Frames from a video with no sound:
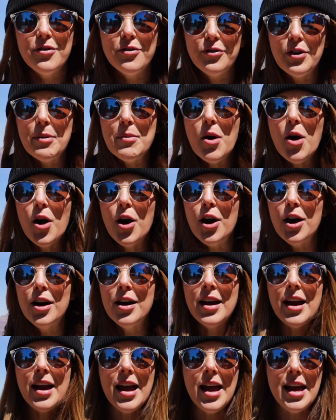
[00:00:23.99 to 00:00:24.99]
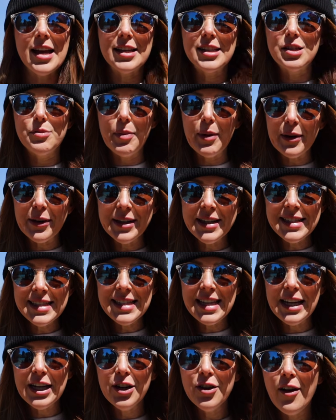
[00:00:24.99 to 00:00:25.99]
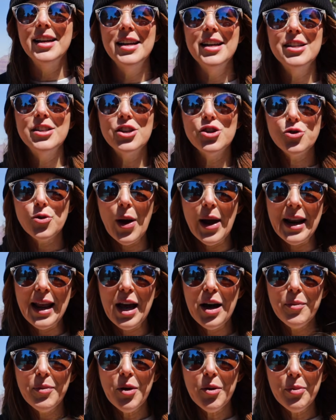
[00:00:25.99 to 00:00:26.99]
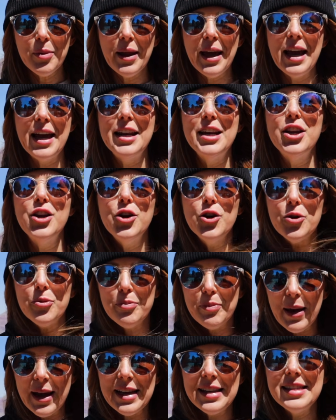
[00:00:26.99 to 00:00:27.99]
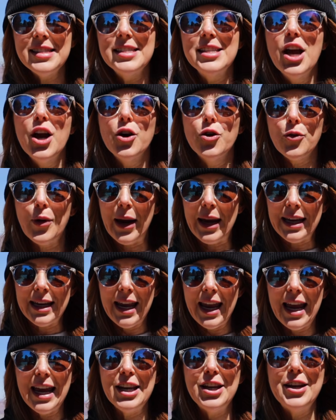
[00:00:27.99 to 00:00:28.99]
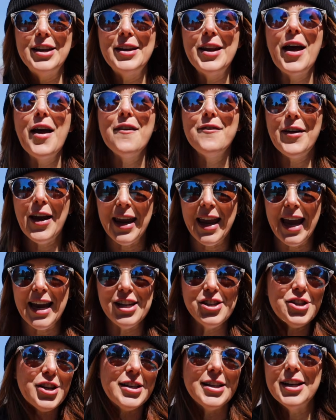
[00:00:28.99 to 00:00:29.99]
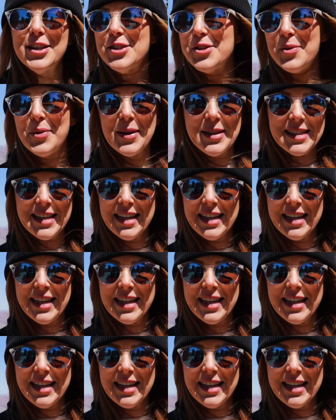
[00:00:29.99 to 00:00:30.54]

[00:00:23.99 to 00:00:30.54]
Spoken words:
from our experience here to try to help you plan your best Grand Canyon vacation. So let's